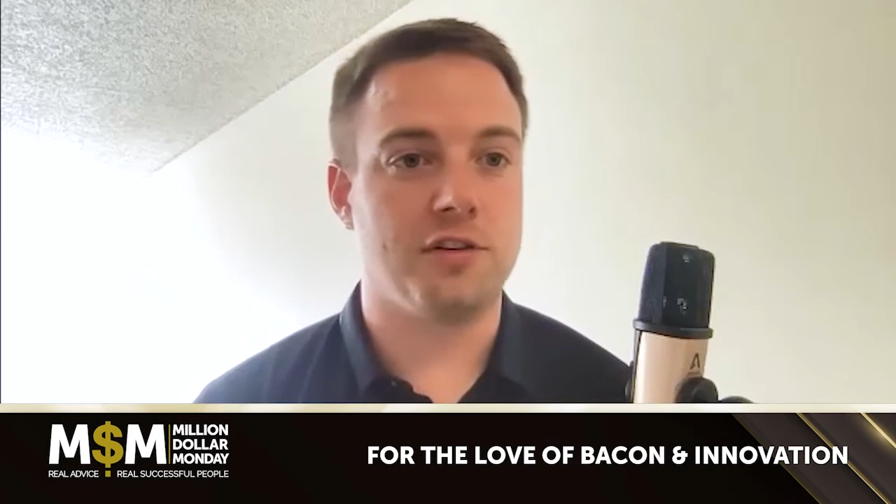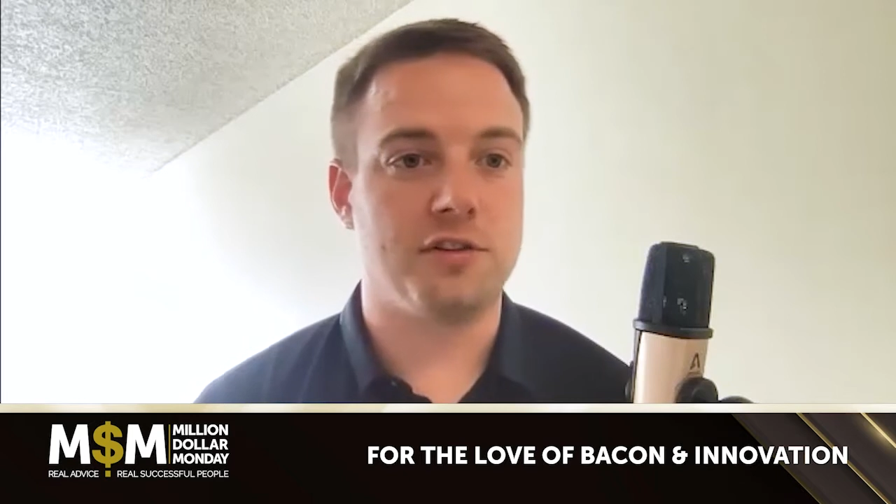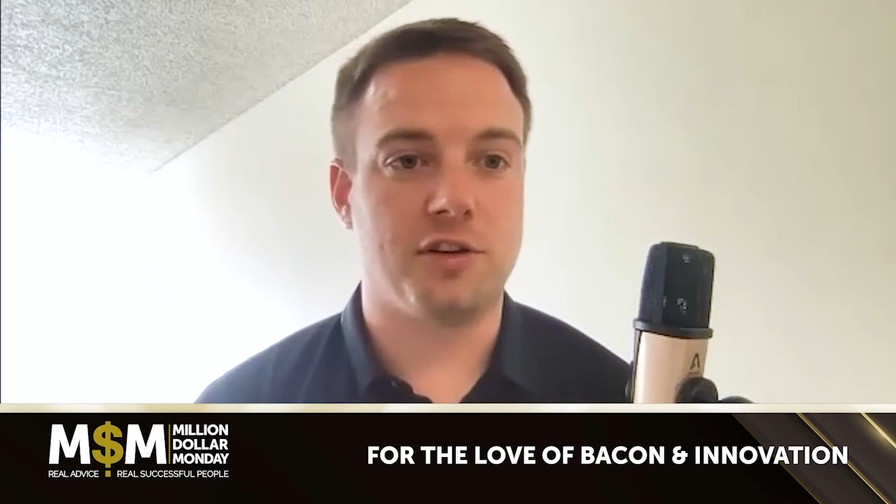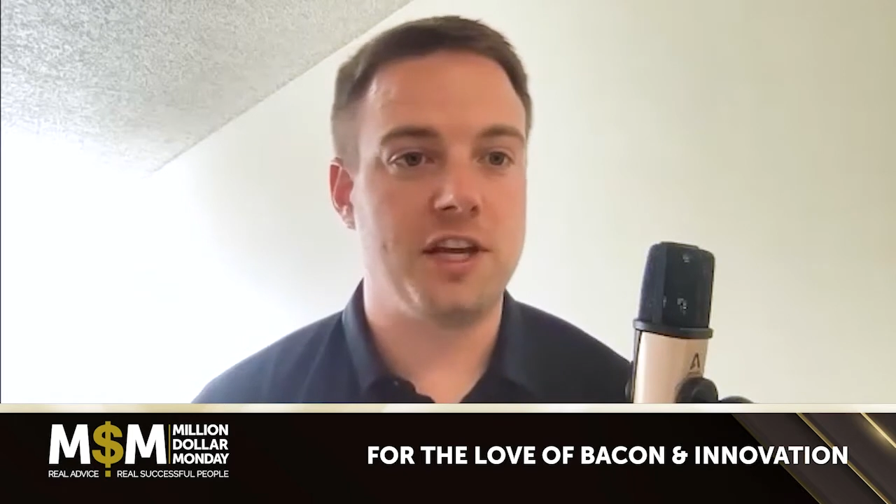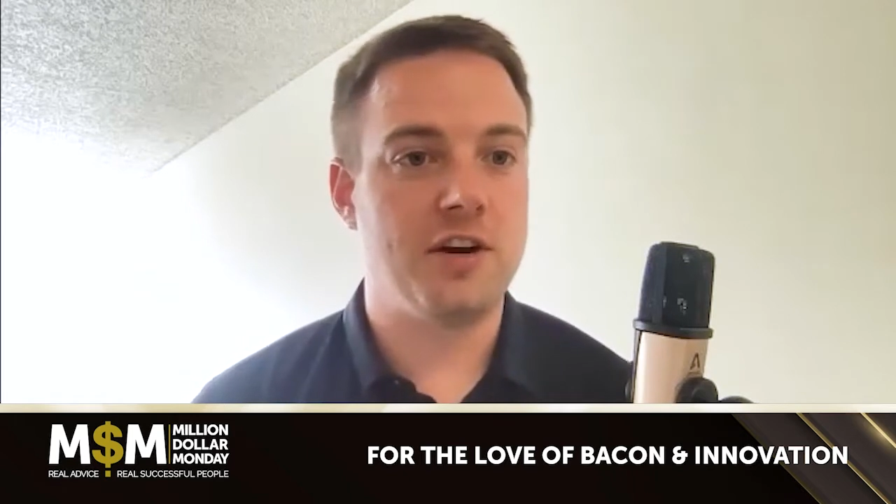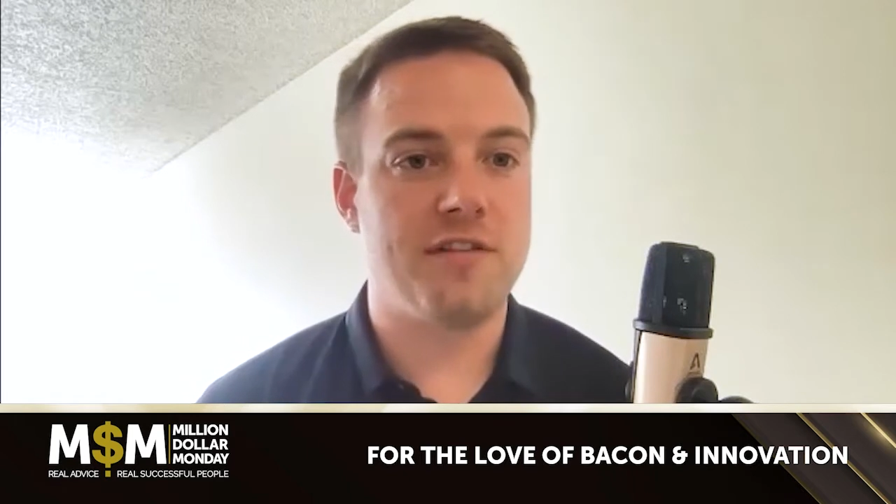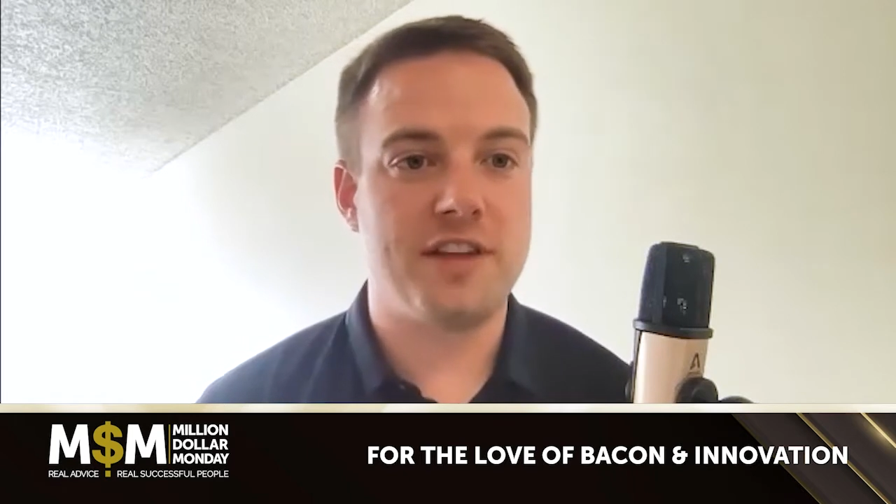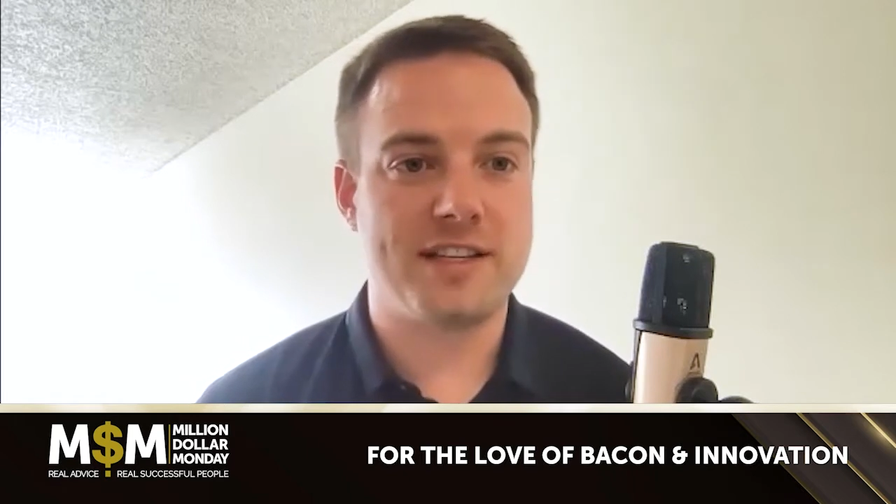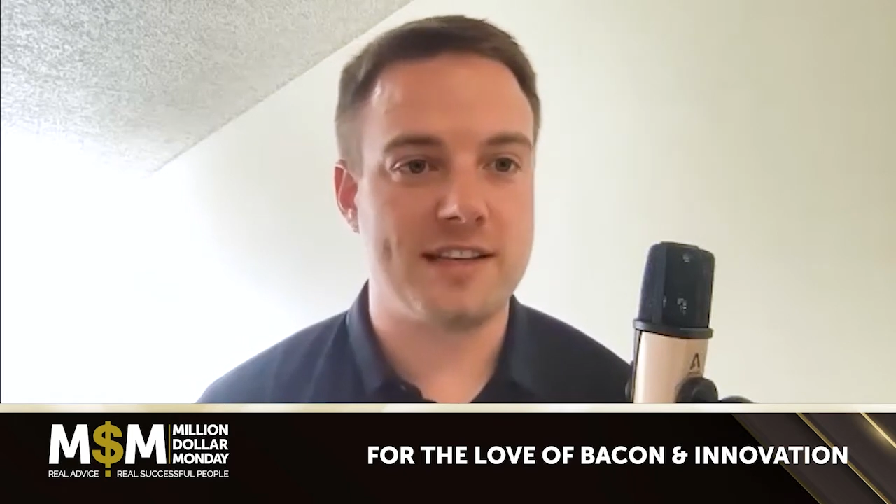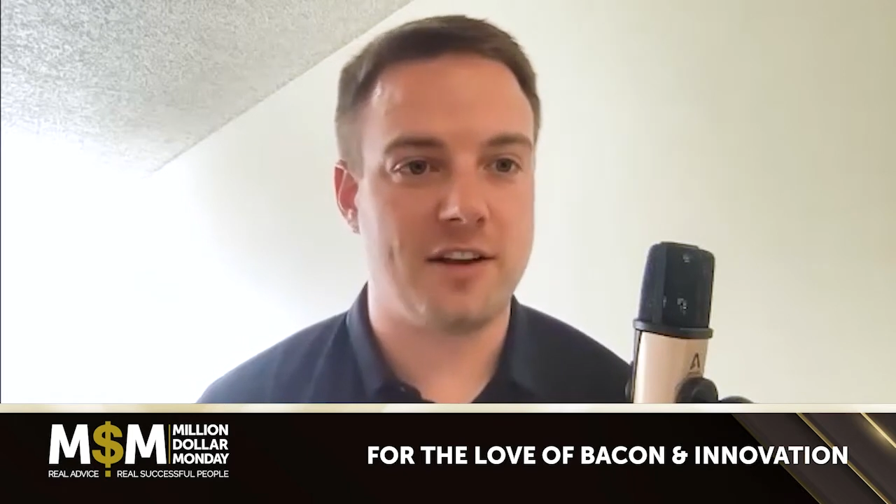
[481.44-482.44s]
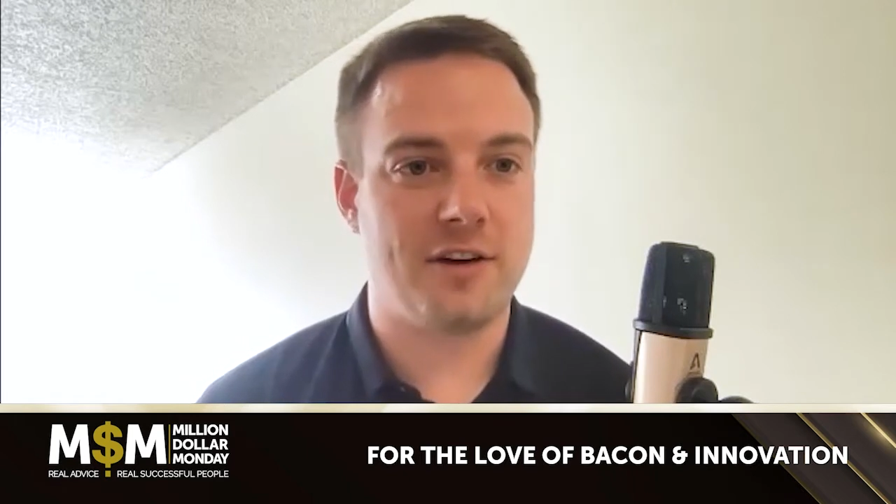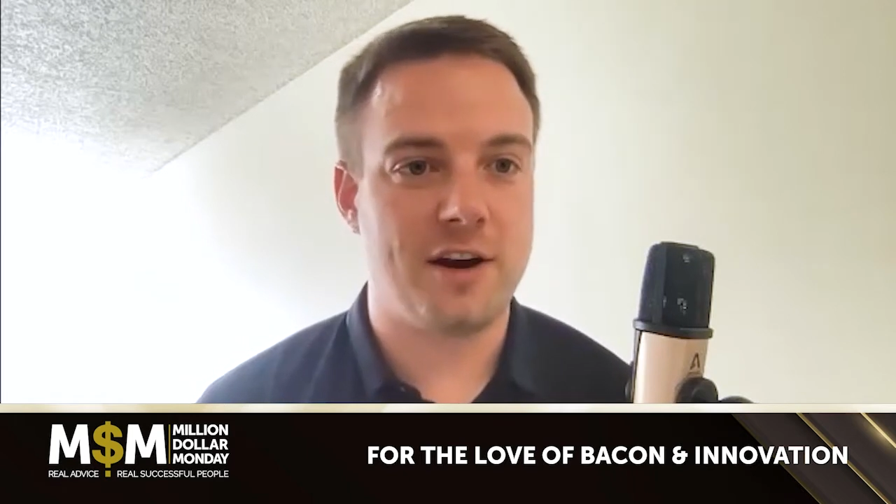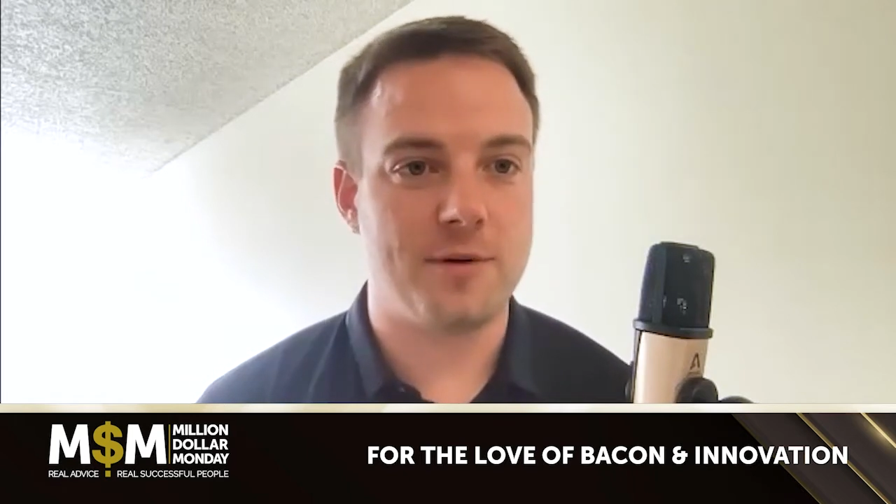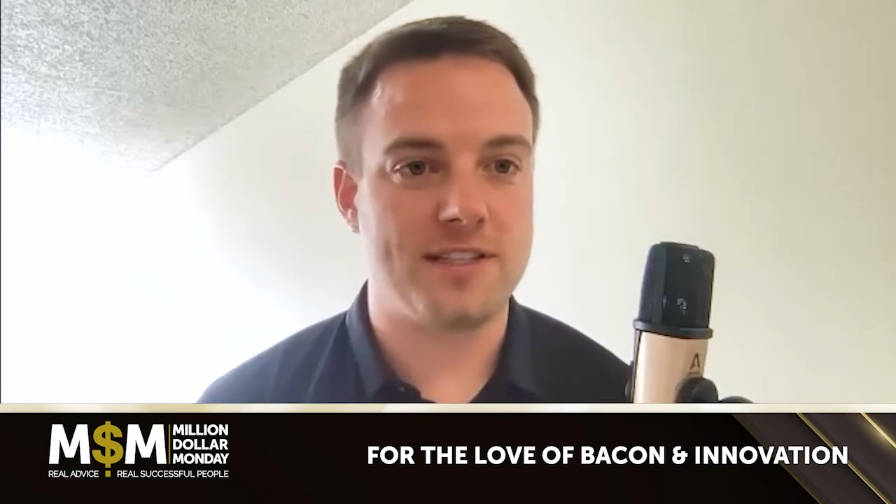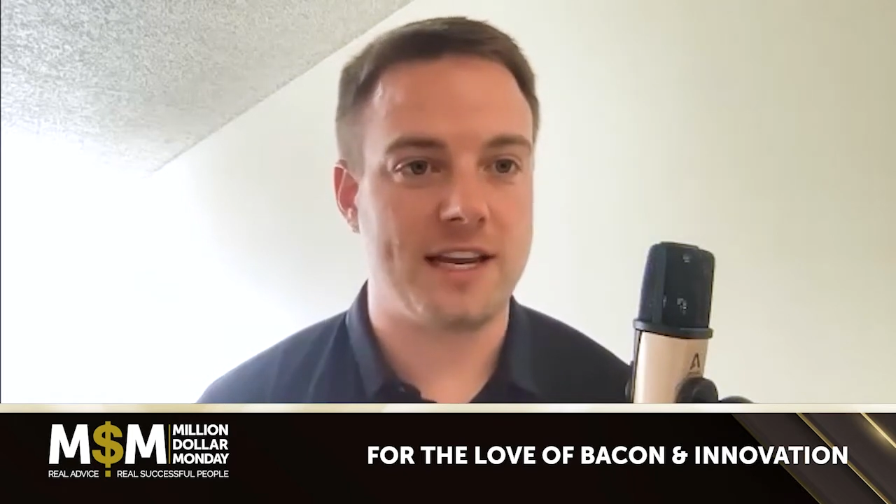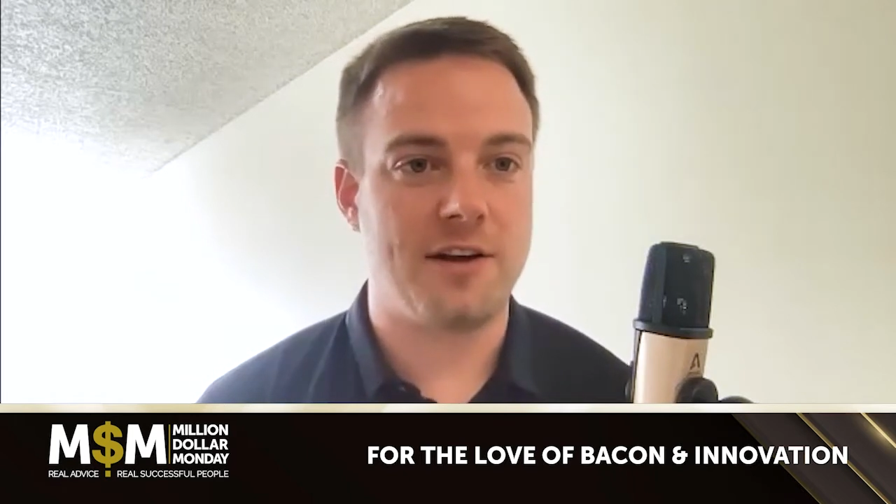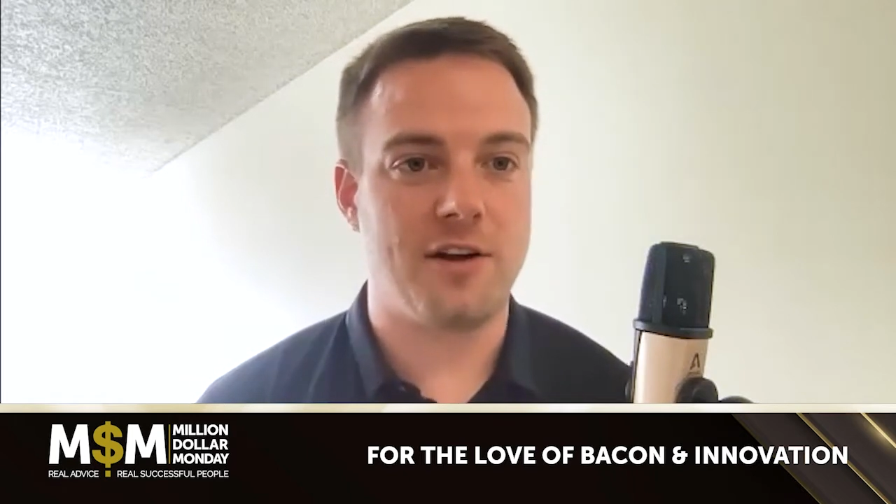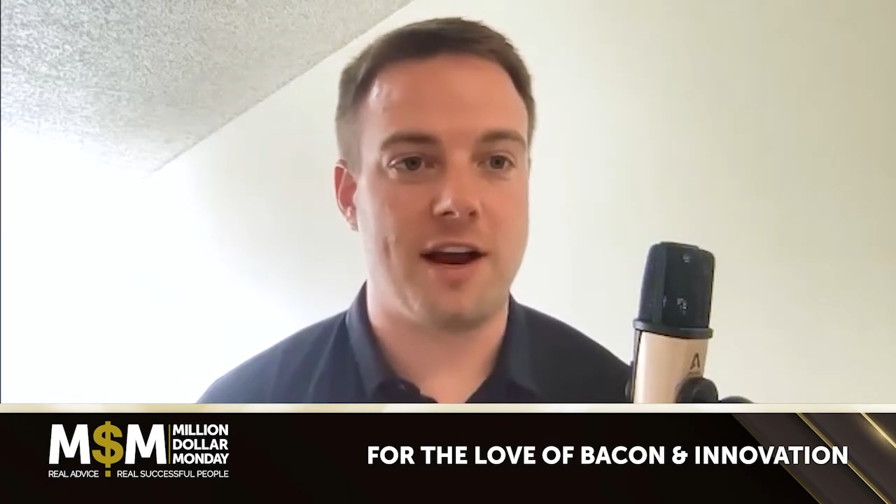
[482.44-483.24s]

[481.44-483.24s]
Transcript: the leader of the accelerator was Ingle,